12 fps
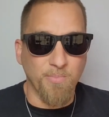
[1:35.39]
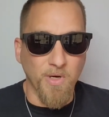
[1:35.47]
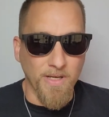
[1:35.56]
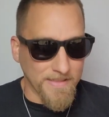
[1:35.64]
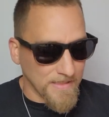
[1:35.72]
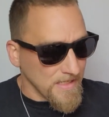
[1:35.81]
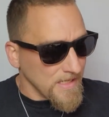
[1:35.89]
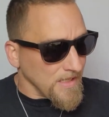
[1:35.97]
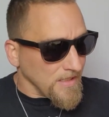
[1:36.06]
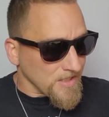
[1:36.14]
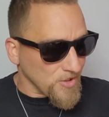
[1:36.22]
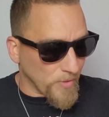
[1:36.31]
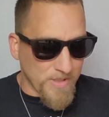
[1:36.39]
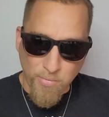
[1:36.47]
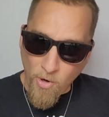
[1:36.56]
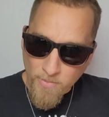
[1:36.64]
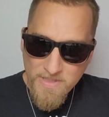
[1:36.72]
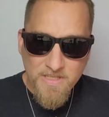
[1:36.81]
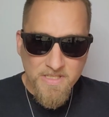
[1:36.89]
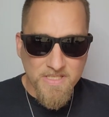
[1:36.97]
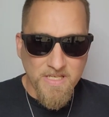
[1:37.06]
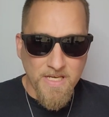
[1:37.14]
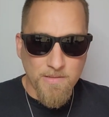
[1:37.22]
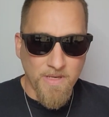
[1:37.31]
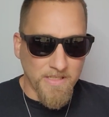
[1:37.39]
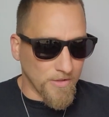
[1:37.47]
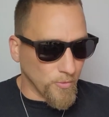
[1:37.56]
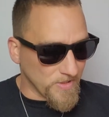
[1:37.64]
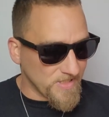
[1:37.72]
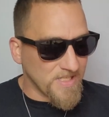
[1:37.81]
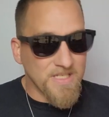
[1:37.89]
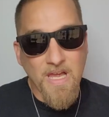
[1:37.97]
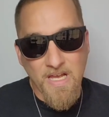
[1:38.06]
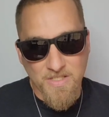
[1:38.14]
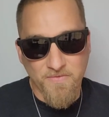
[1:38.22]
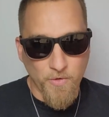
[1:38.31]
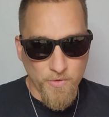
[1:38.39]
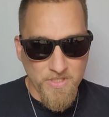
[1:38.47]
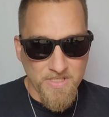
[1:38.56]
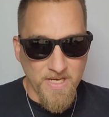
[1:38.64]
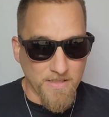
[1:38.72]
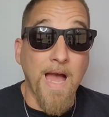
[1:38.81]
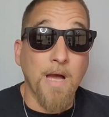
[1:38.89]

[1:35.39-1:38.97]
But so he brought me this tape, and it was T.I.'s first tape.